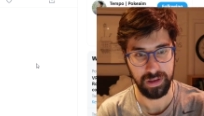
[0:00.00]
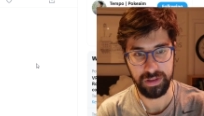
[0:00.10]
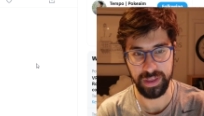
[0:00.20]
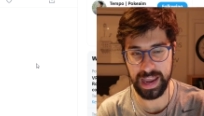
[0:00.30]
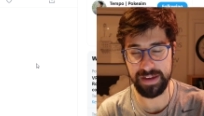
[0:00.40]

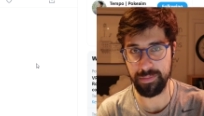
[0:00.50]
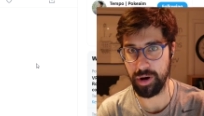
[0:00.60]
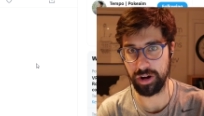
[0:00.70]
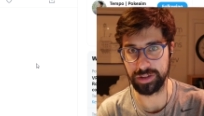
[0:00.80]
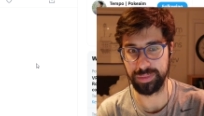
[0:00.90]
They gave a
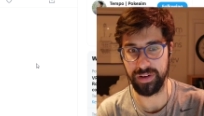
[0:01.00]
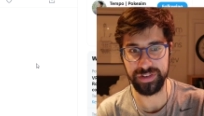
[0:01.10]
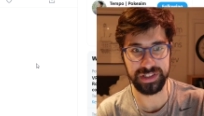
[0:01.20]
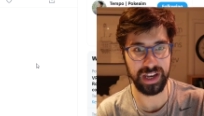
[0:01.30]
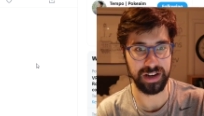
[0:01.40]
pollen puff.
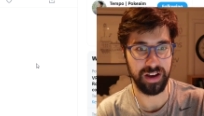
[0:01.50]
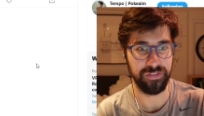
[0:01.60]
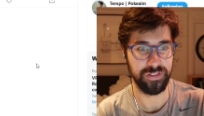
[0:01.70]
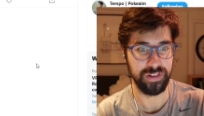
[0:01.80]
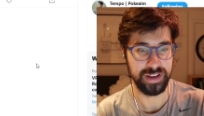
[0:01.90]
Isn't that
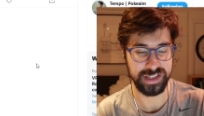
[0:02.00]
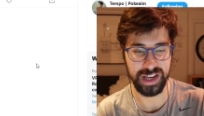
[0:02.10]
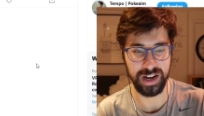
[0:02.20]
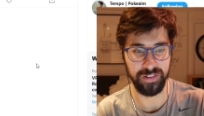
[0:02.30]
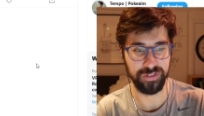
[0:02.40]
enough? Isn't that
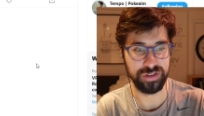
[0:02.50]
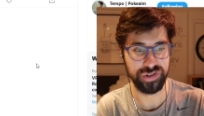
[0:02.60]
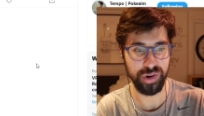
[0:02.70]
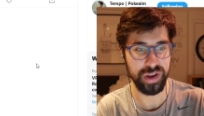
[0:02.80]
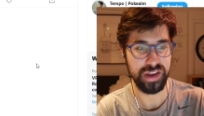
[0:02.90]
enough for you,
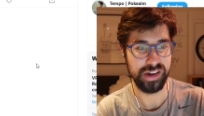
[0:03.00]
Joey?